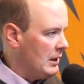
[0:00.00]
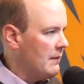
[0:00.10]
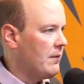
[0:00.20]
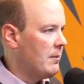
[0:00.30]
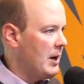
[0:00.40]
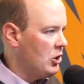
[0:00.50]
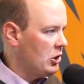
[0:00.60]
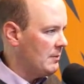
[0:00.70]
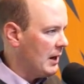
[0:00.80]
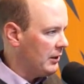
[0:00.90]

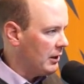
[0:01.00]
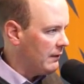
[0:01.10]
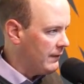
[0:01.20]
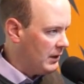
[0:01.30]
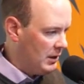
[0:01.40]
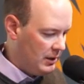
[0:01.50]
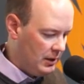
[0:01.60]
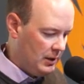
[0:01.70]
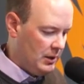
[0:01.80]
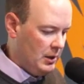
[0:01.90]
information about their
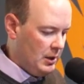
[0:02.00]
fund,